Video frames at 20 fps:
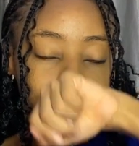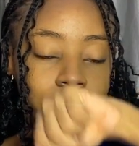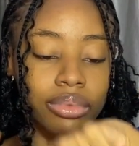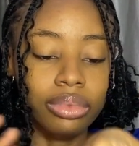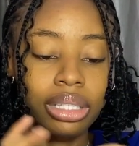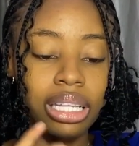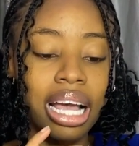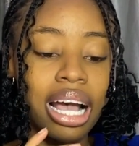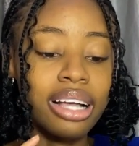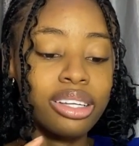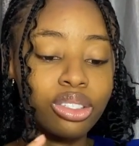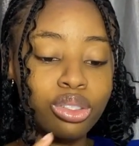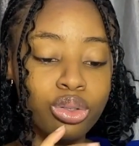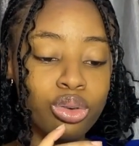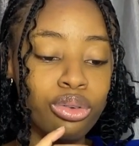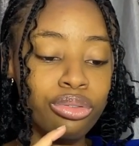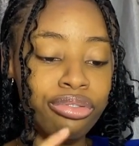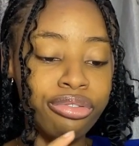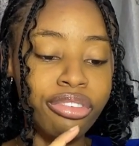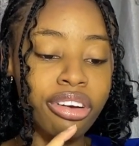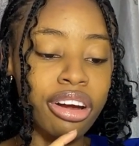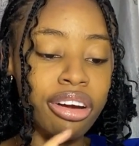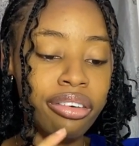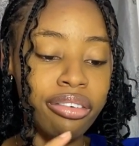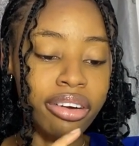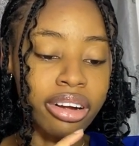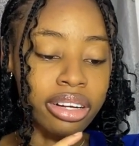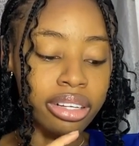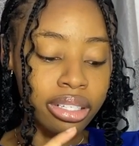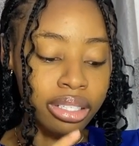It has no
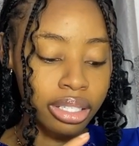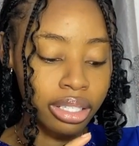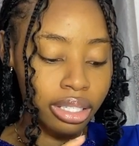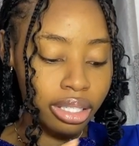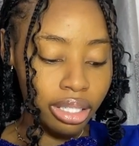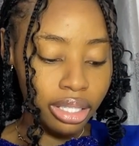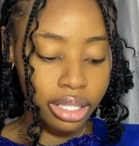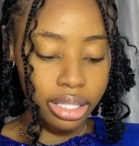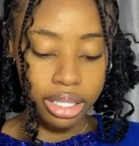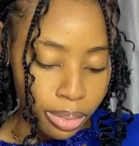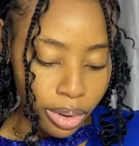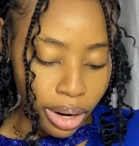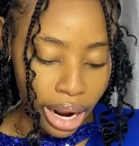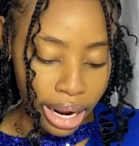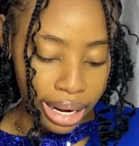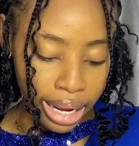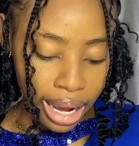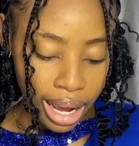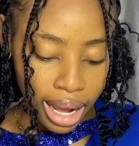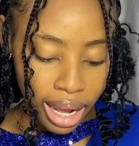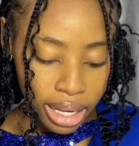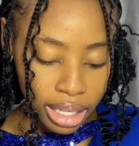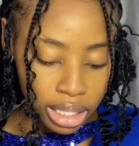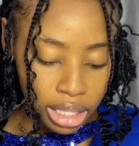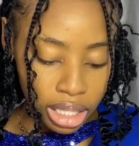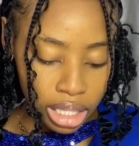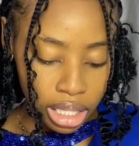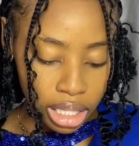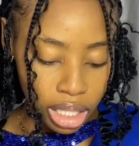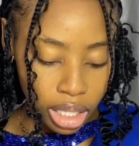fragrance, but I
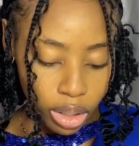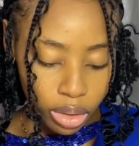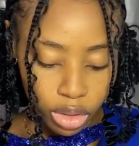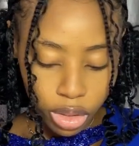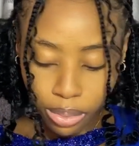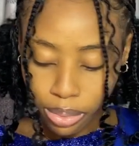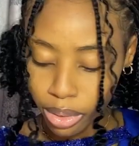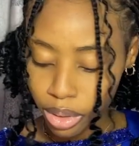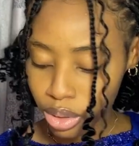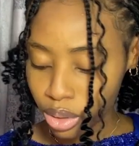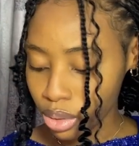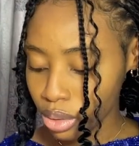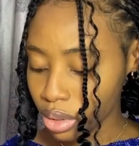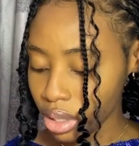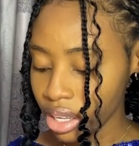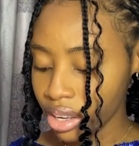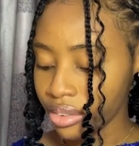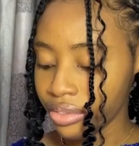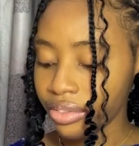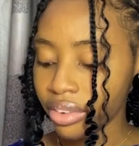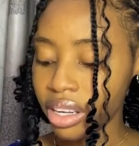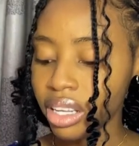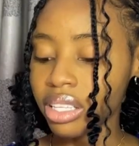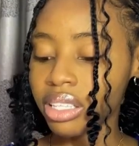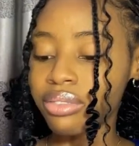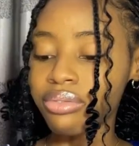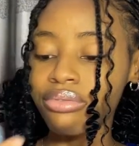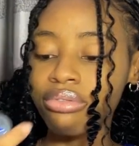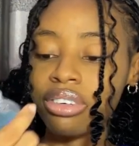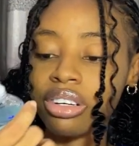can't see on the bottle if it
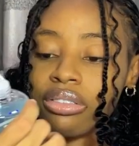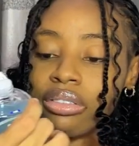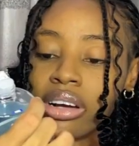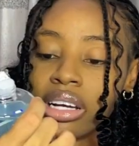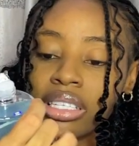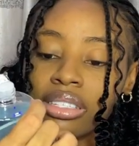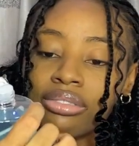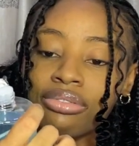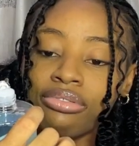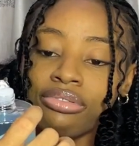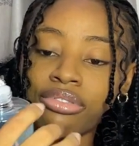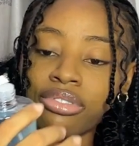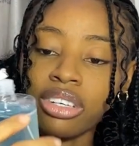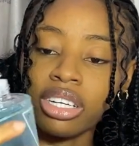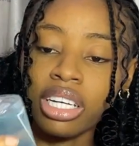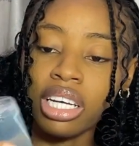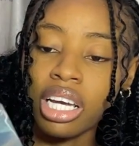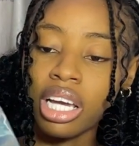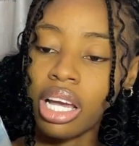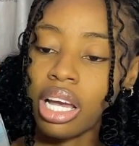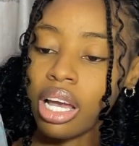is fragrance free,